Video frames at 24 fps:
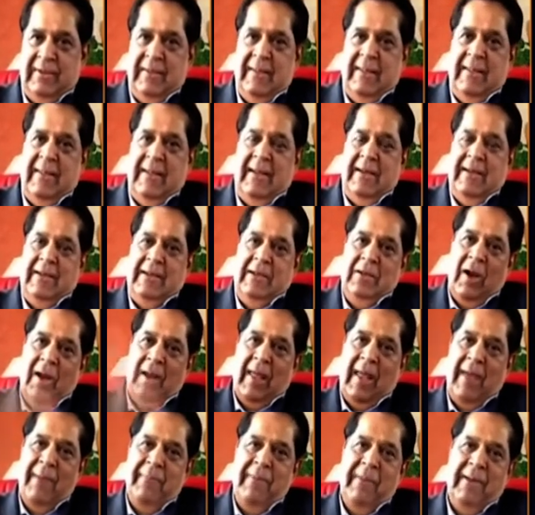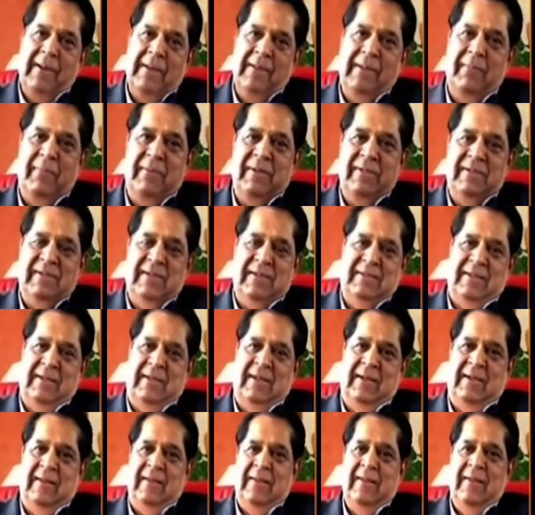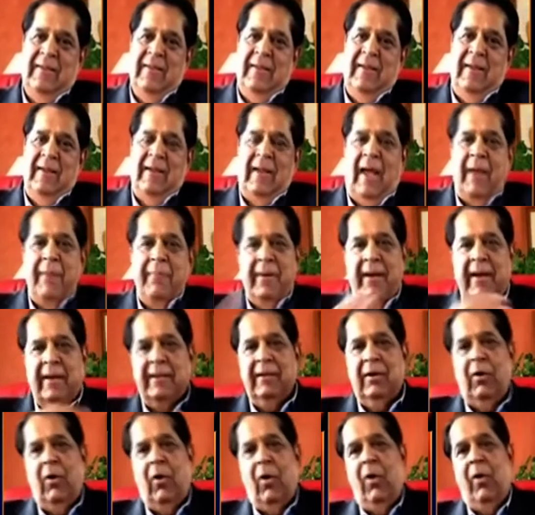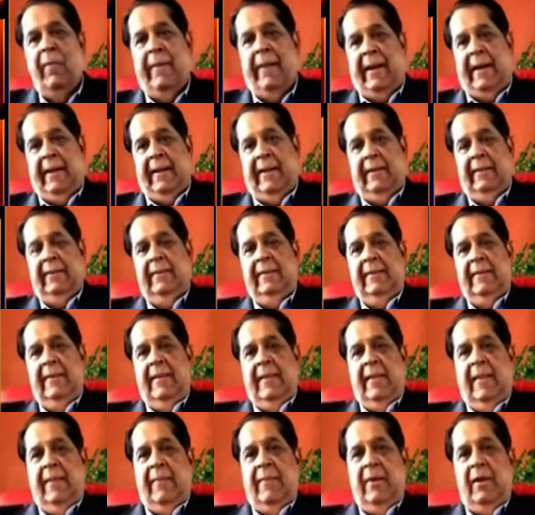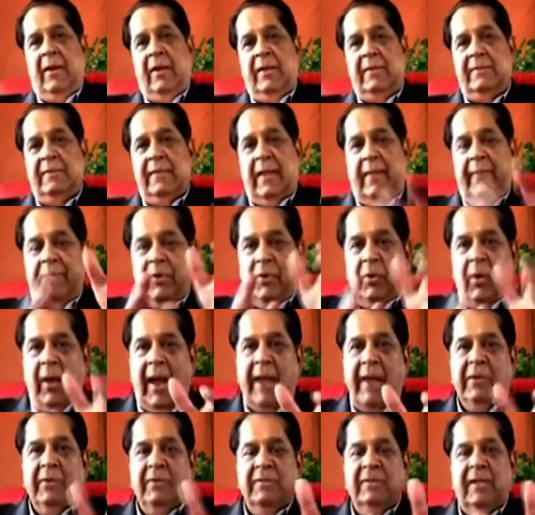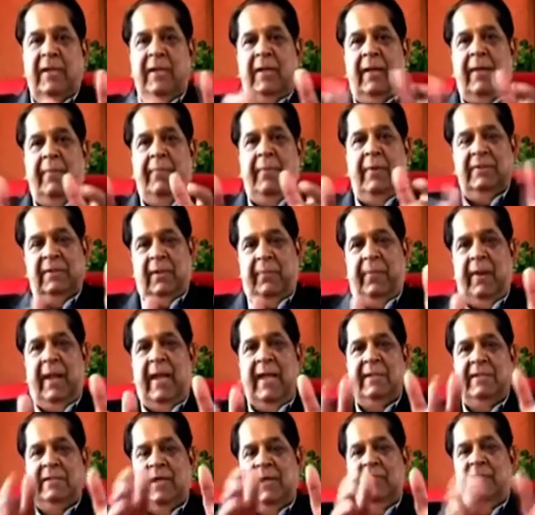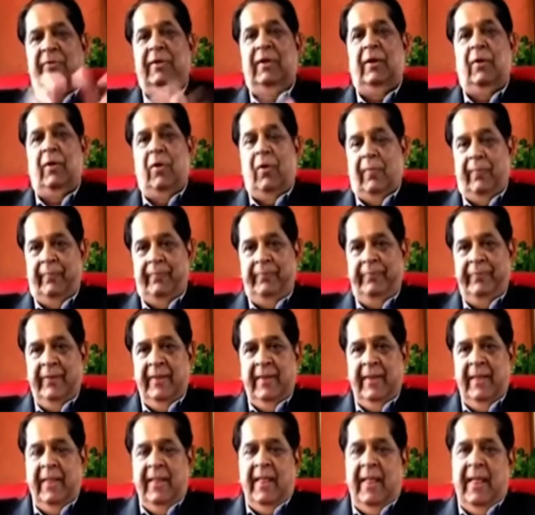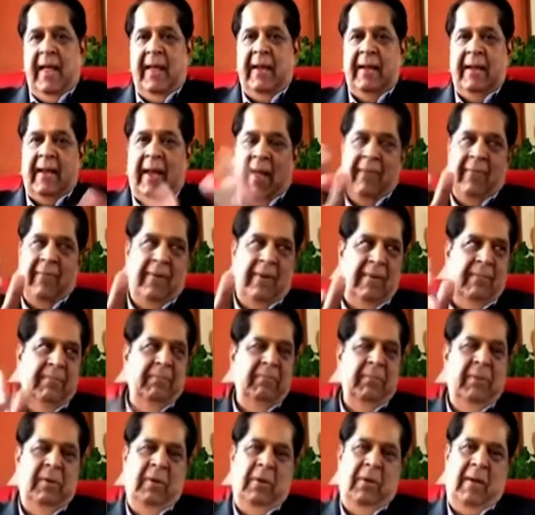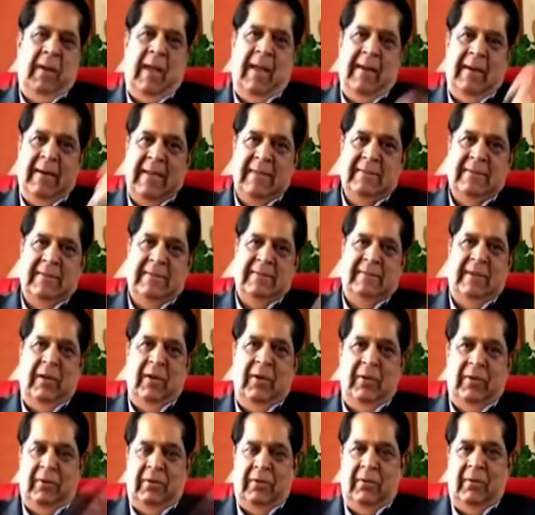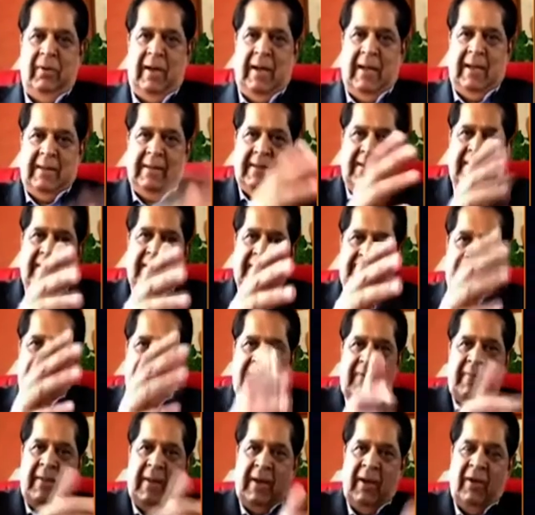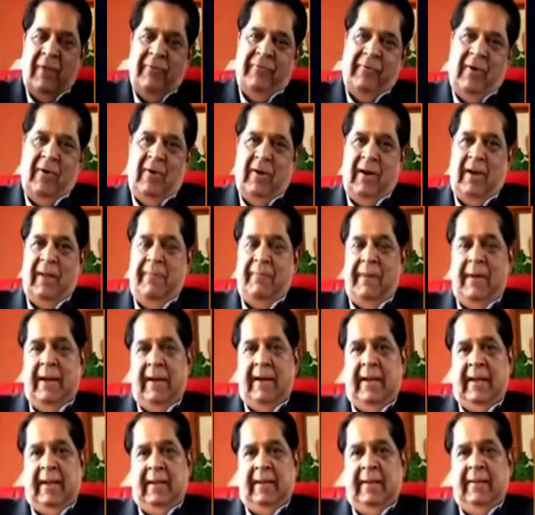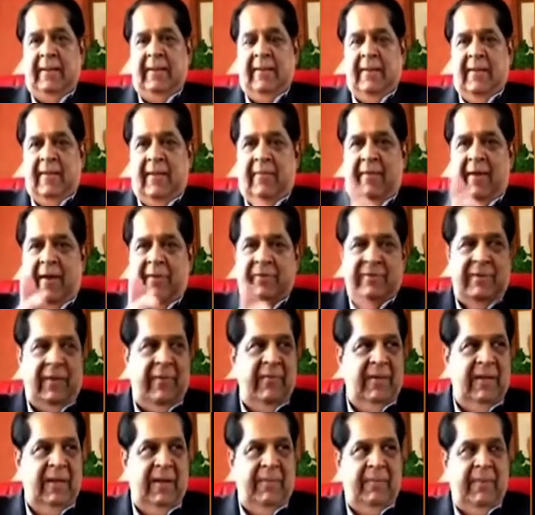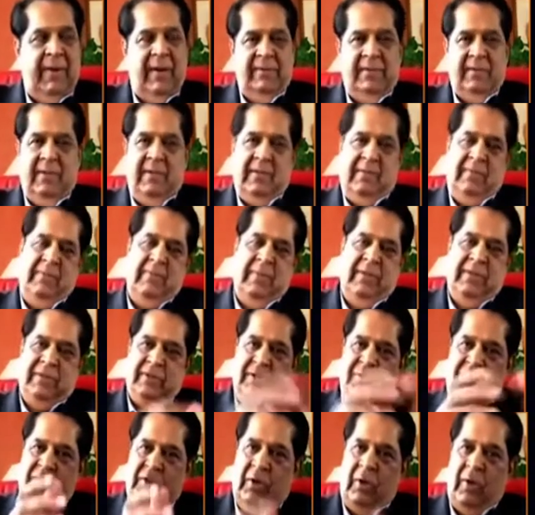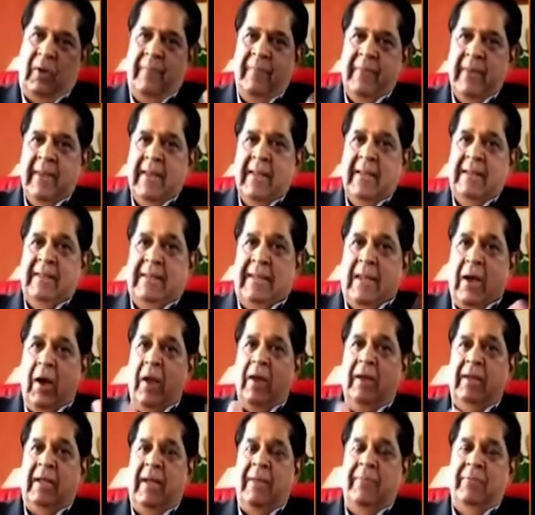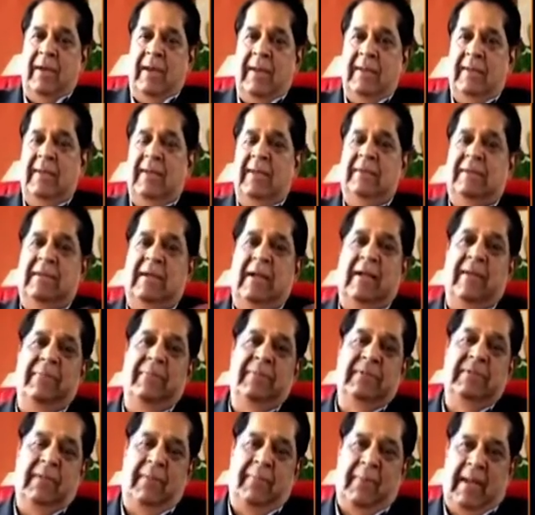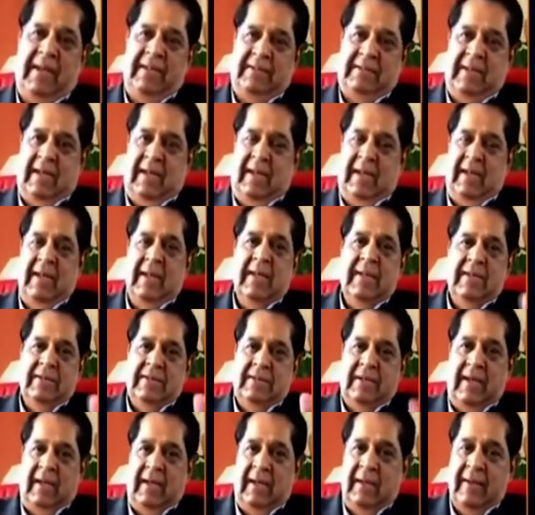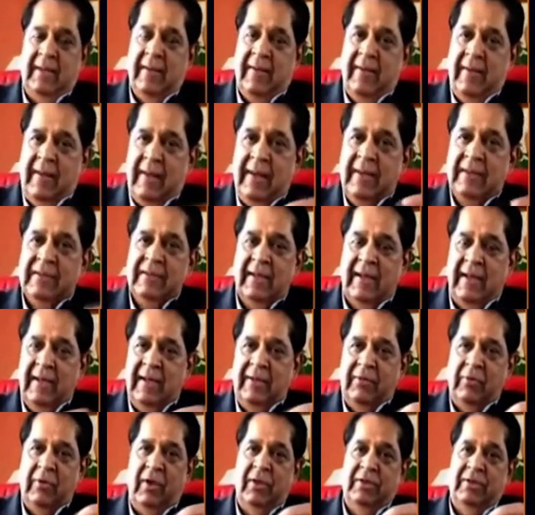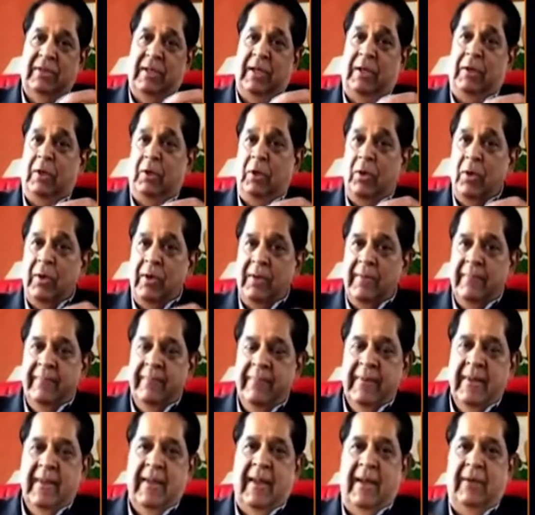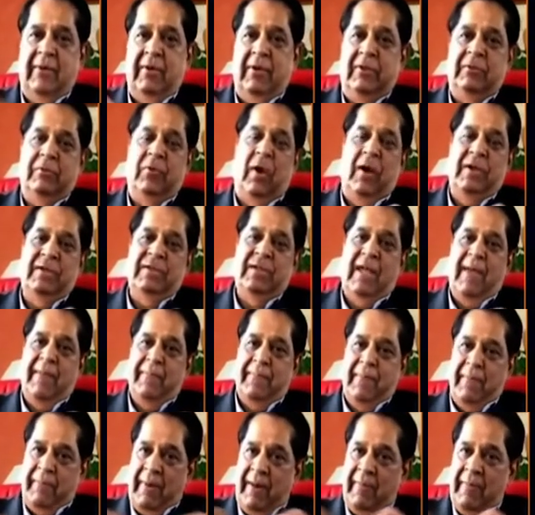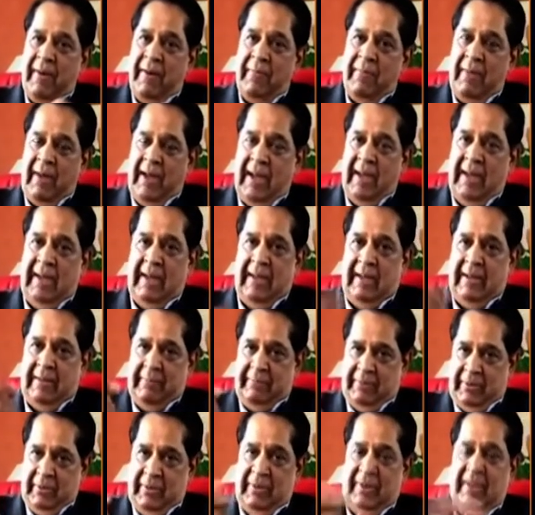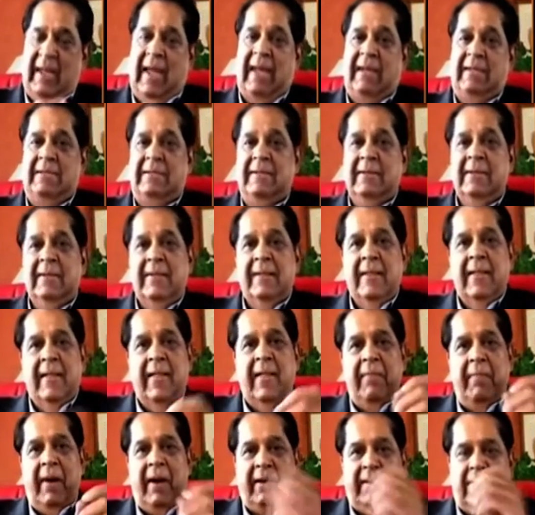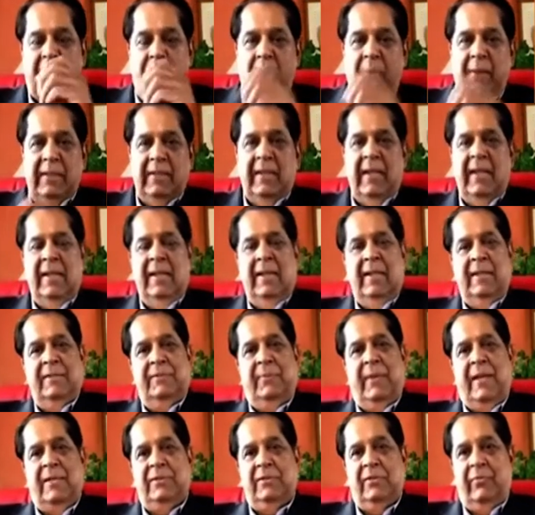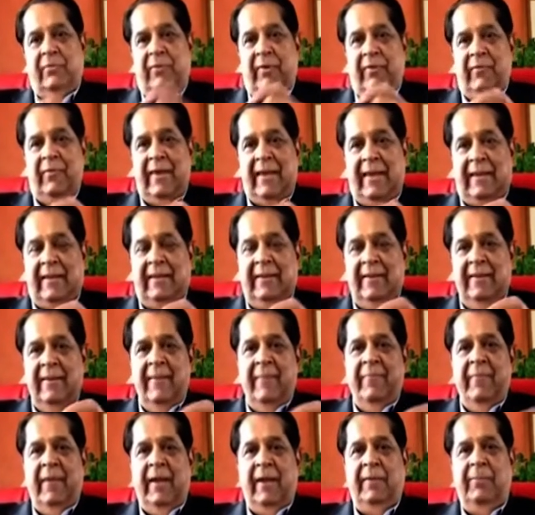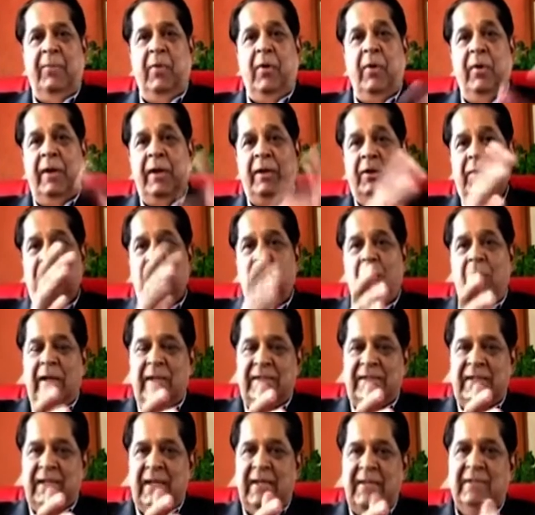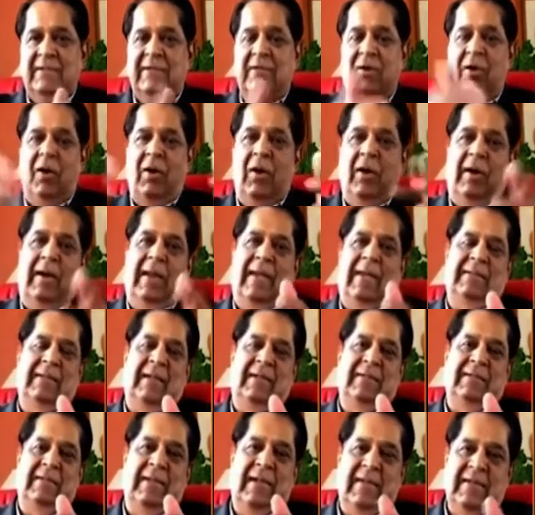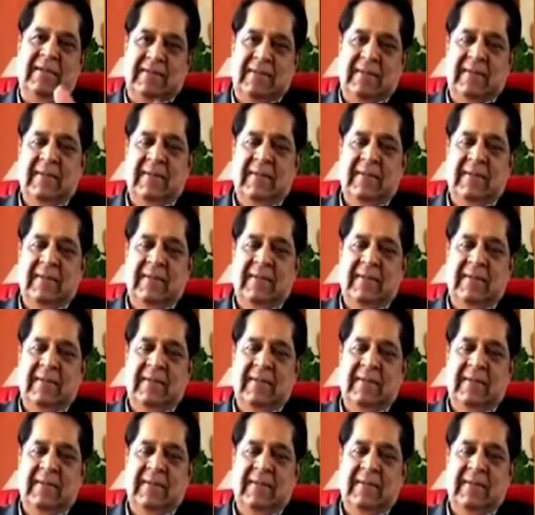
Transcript: It did not happen at the business end. It happened at the home end because you had to set up a supply chain for the home. And I raised a salute to the women of our building. We have 70 apartments or so. They all came together and set up the supply chain. Initially, it was crude. It was WhatsApp, payment by cash. But within the space of a week, it moved into Google Sheets or Excel Sheets,